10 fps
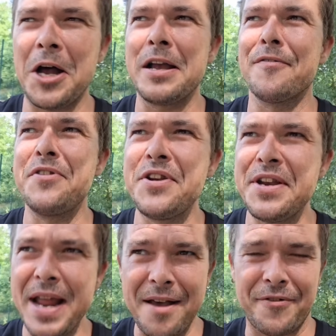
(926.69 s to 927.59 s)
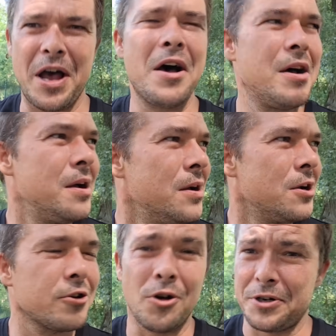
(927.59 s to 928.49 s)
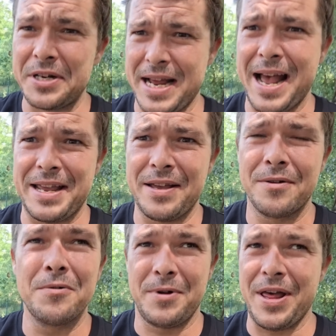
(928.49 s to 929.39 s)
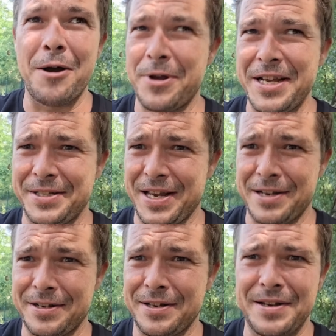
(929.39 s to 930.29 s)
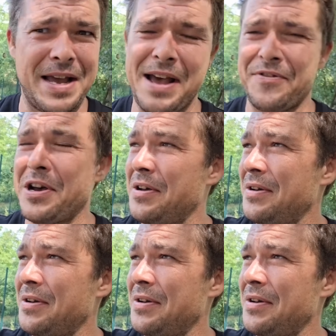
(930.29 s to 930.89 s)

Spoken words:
I have never gone a day without eating, ever.